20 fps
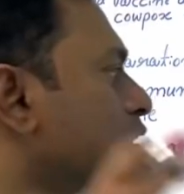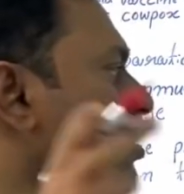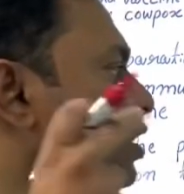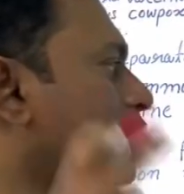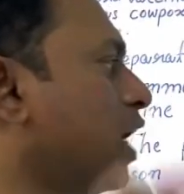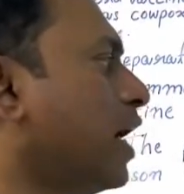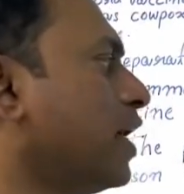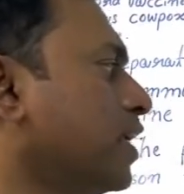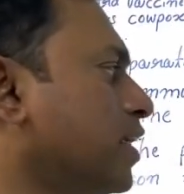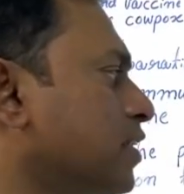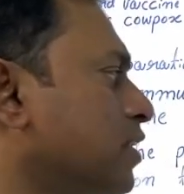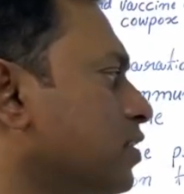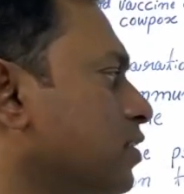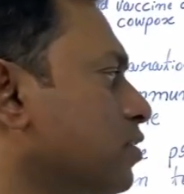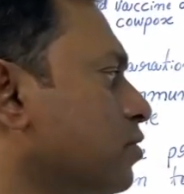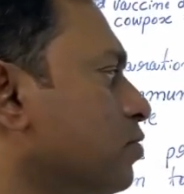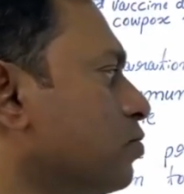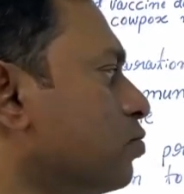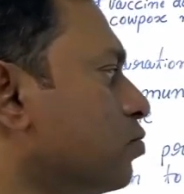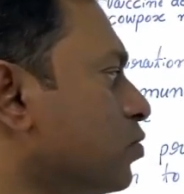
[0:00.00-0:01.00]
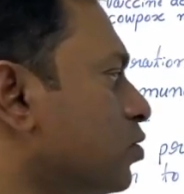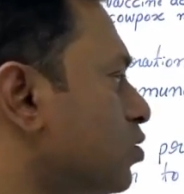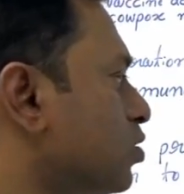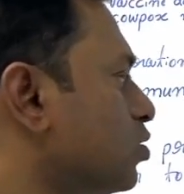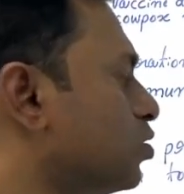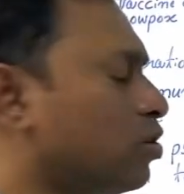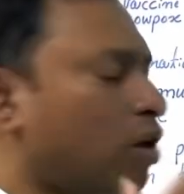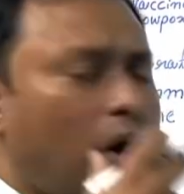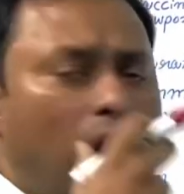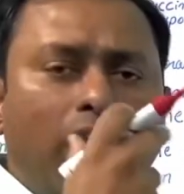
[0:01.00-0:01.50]
that is
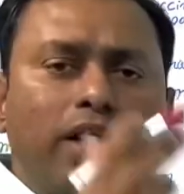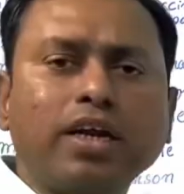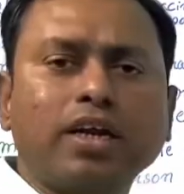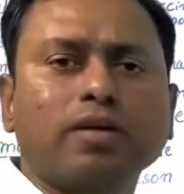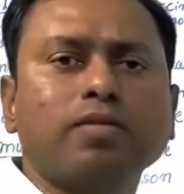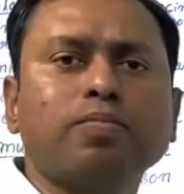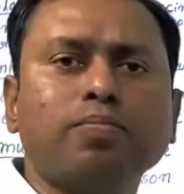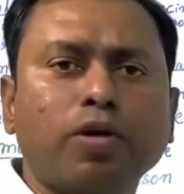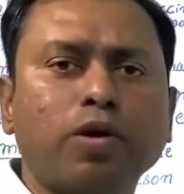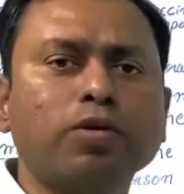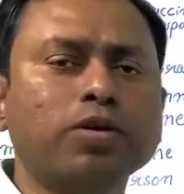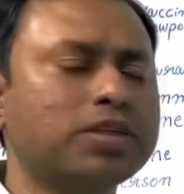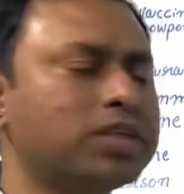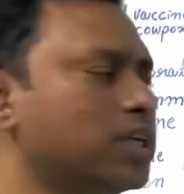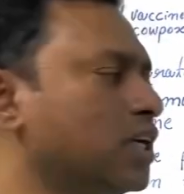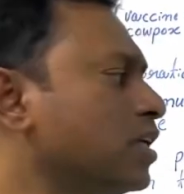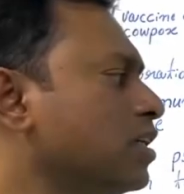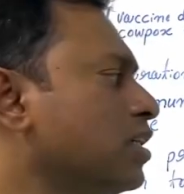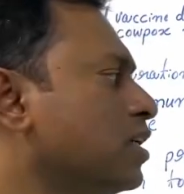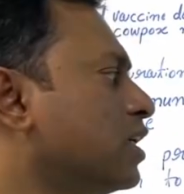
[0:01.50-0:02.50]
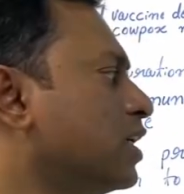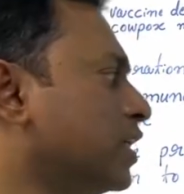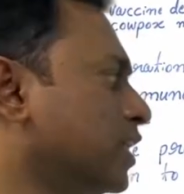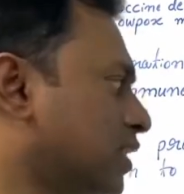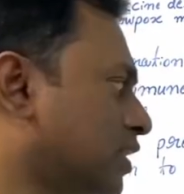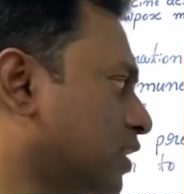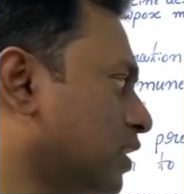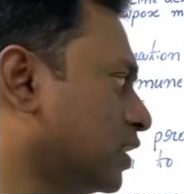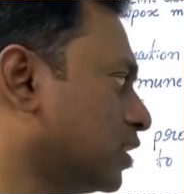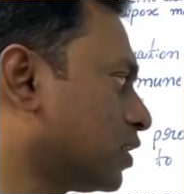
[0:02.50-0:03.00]
not producing
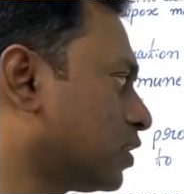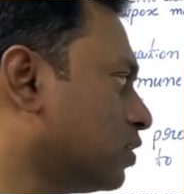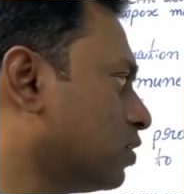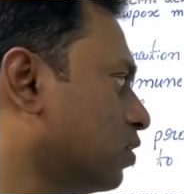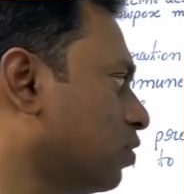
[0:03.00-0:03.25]
disease.